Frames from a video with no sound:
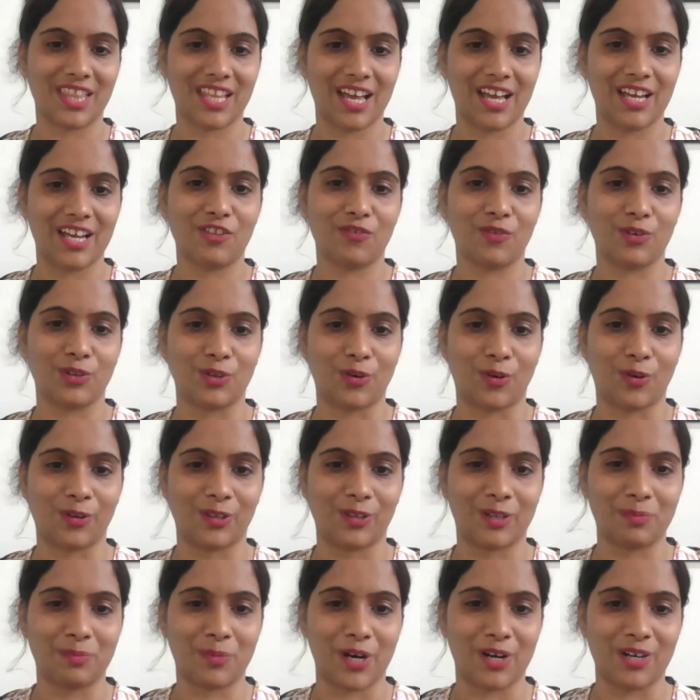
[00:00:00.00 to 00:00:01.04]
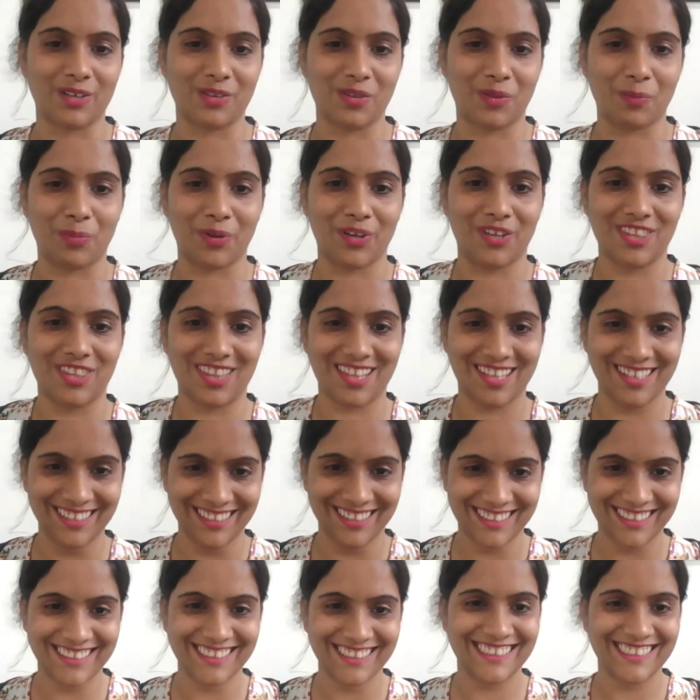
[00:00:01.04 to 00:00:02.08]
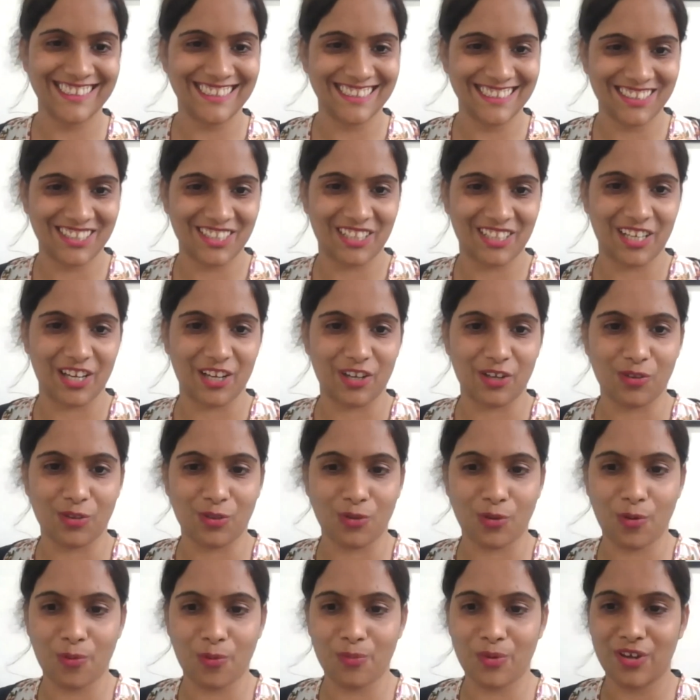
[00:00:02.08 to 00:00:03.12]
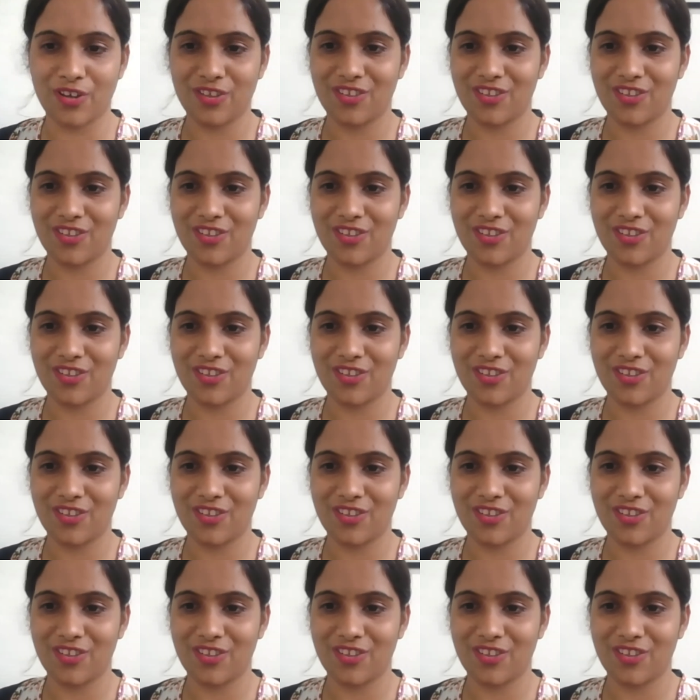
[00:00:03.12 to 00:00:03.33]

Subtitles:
science with all our participants. Thank you so much.